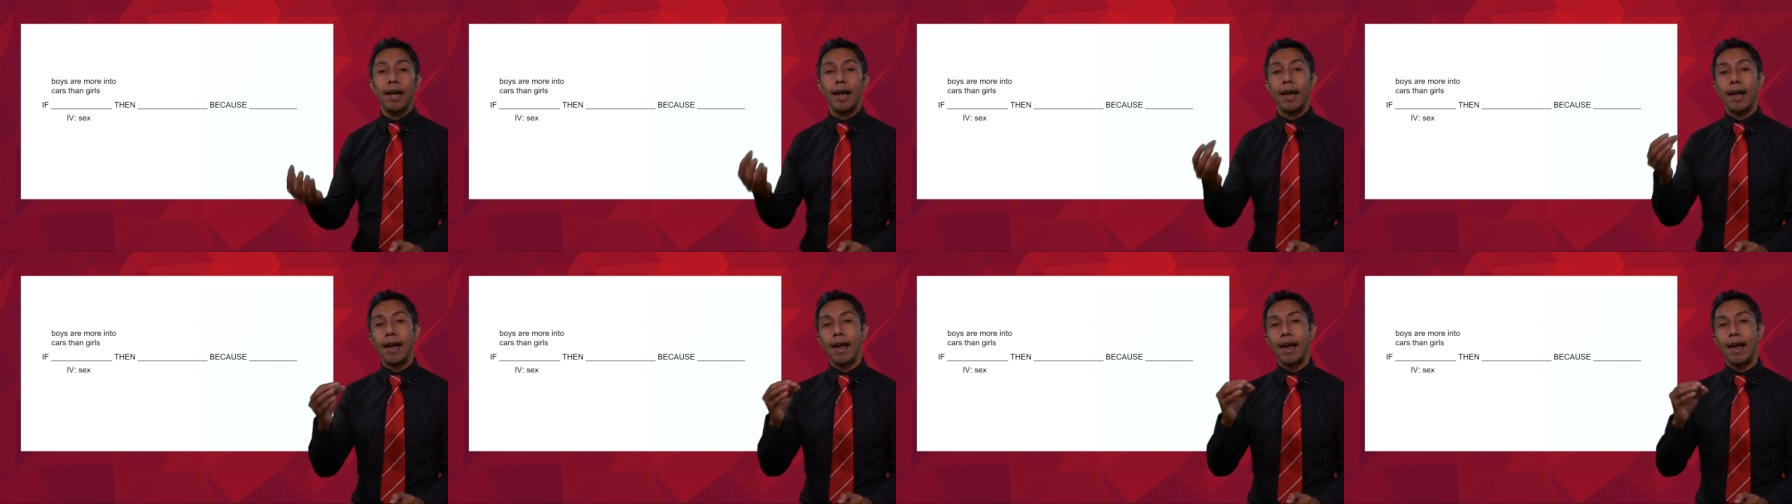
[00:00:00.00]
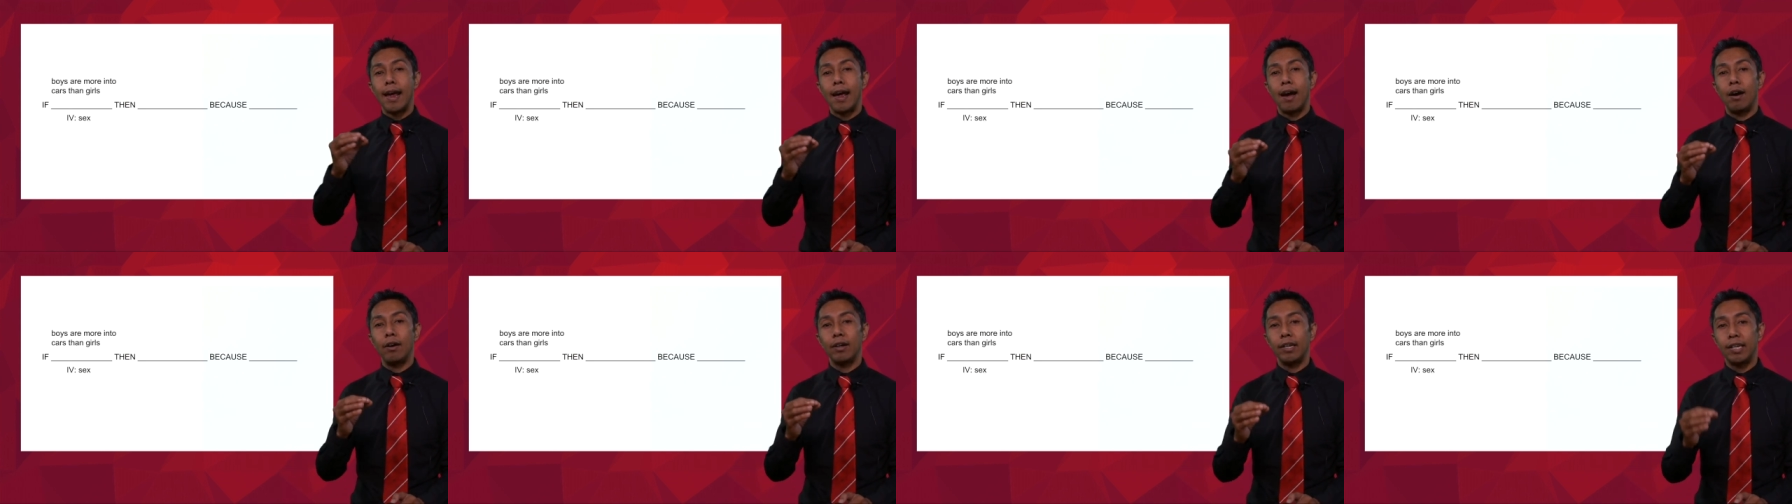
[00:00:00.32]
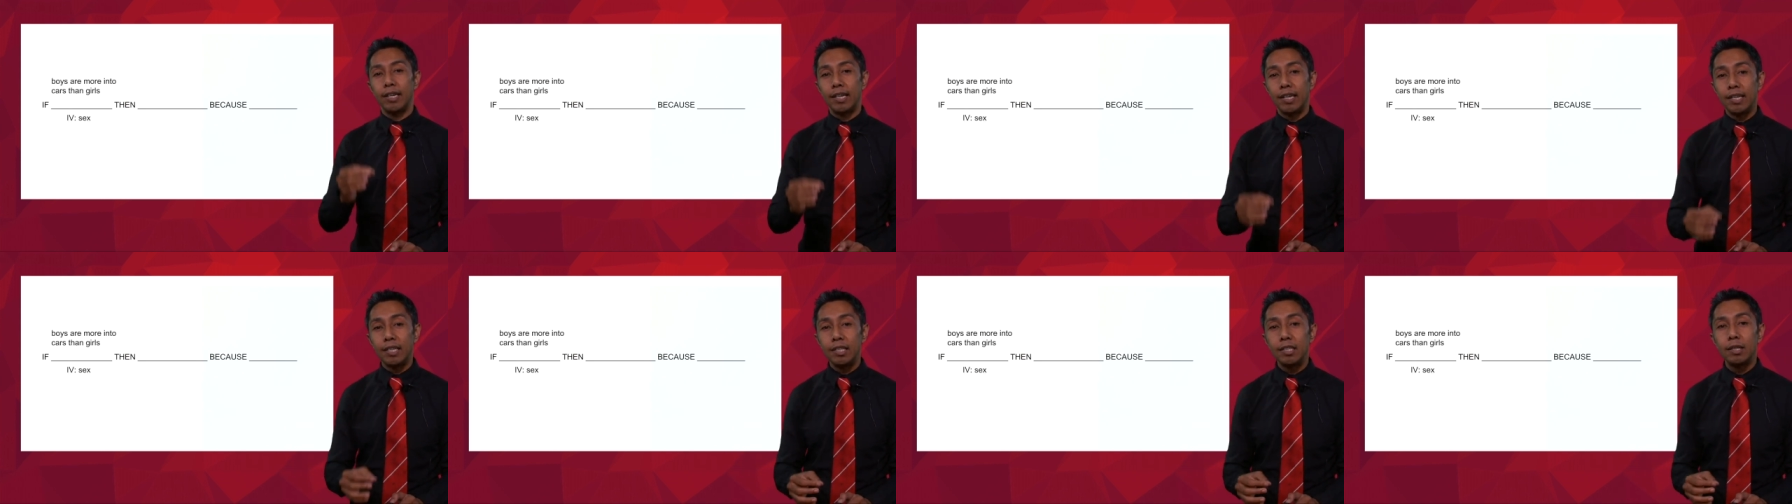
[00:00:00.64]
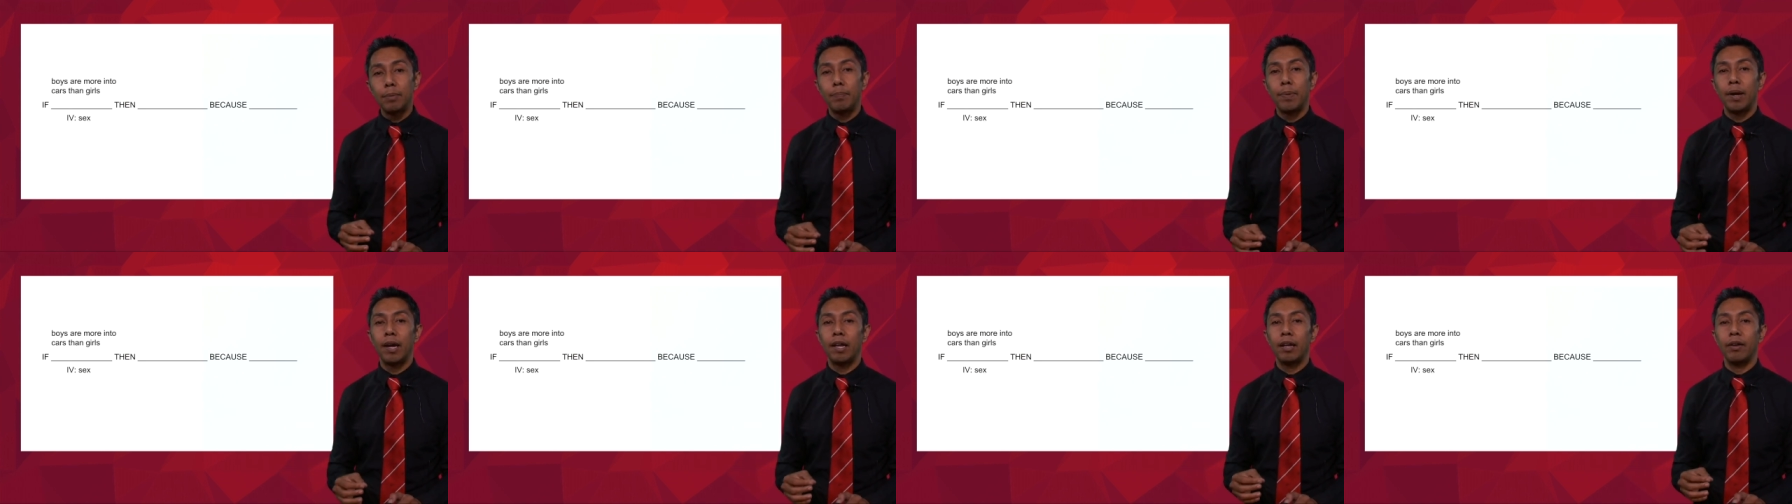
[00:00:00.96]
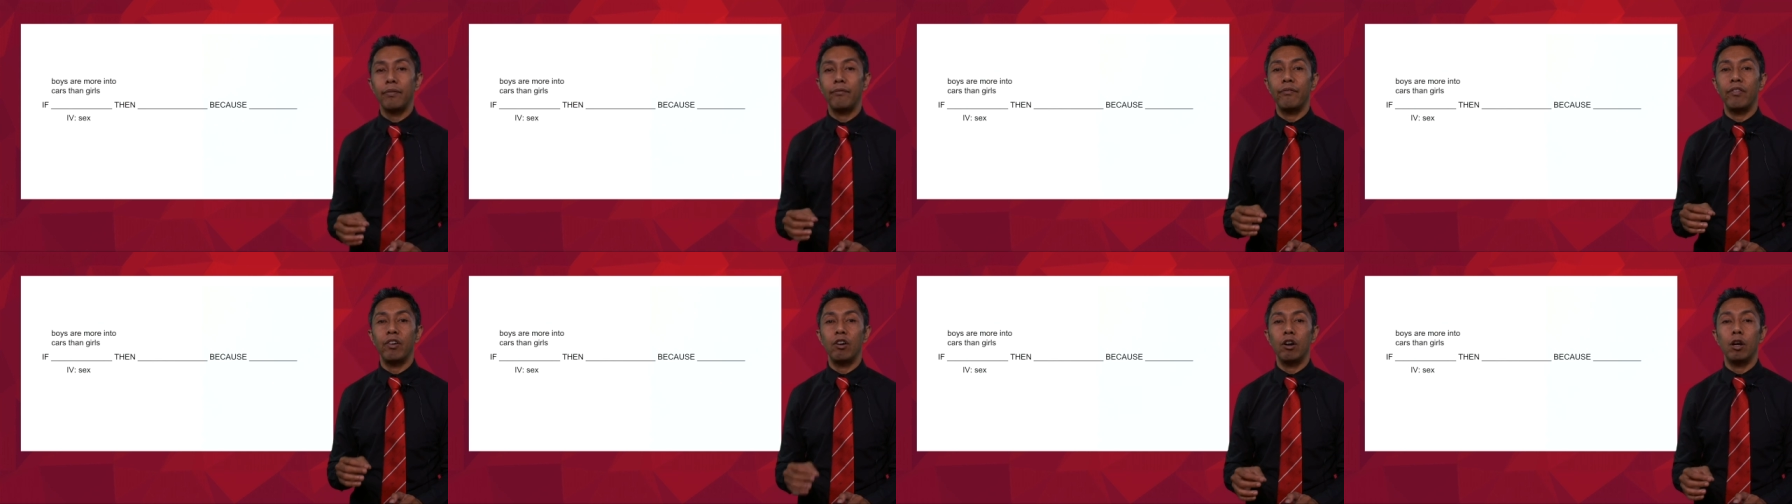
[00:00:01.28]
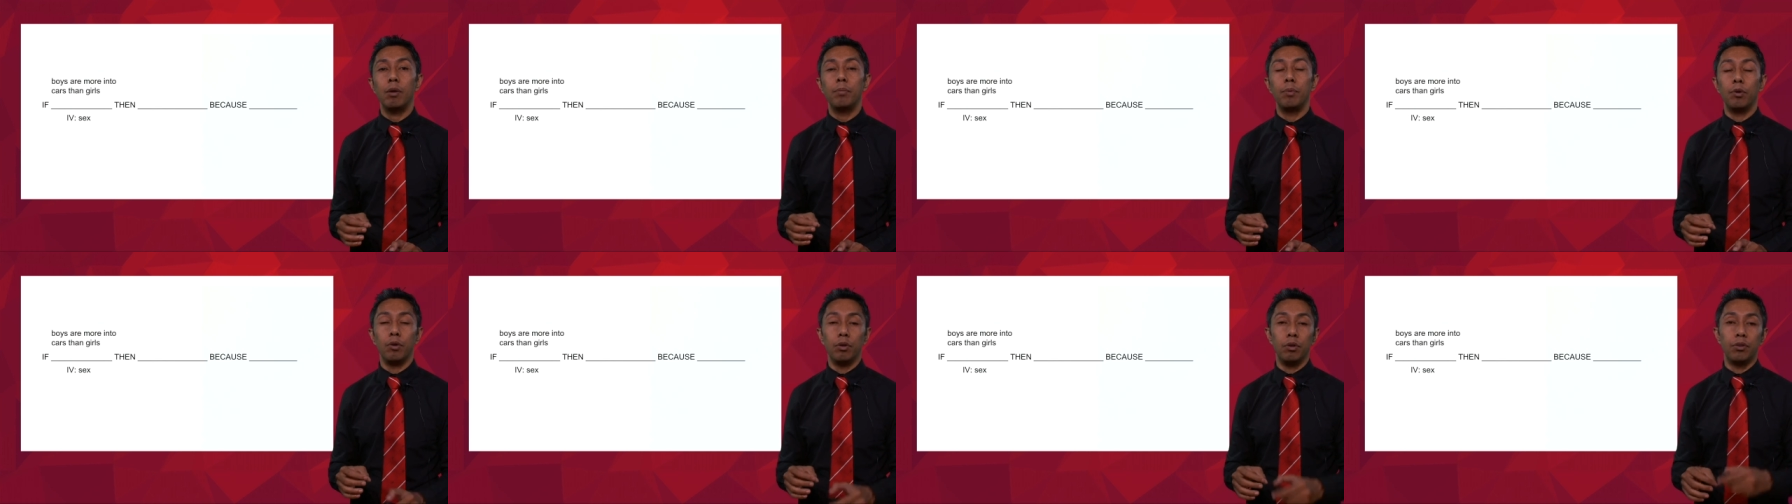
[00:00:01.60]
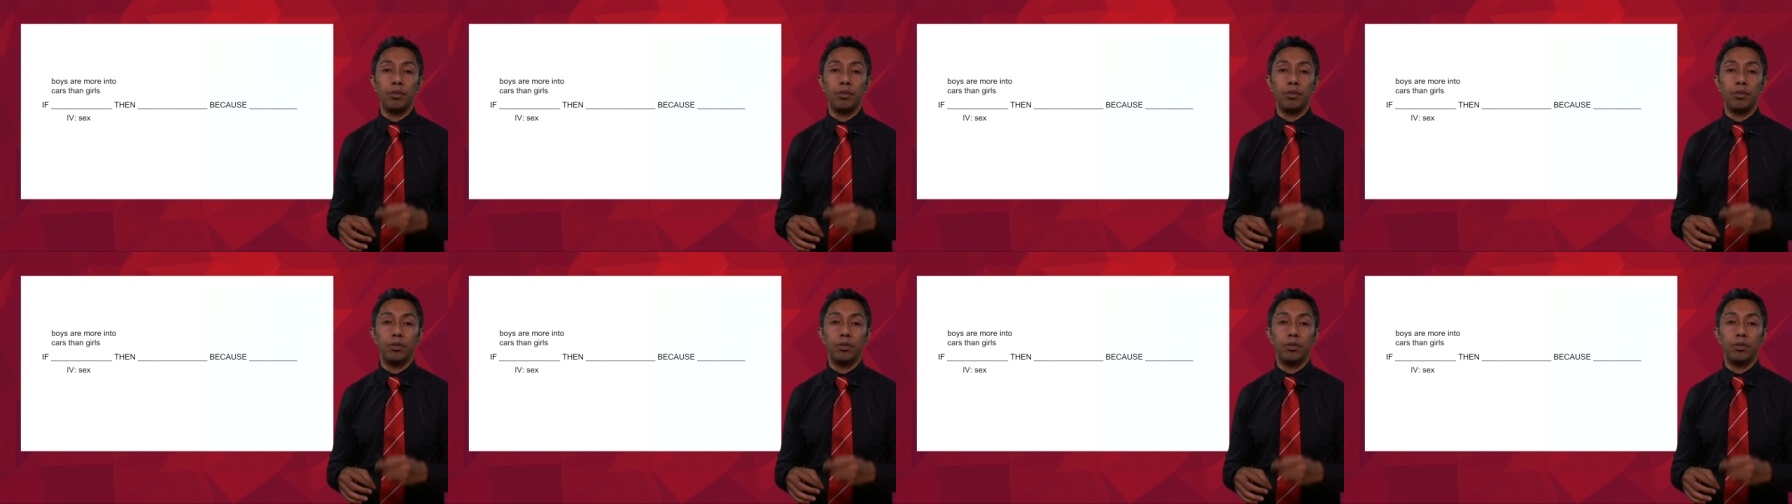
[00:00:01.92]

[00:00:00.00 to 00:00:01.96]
Our independent variable,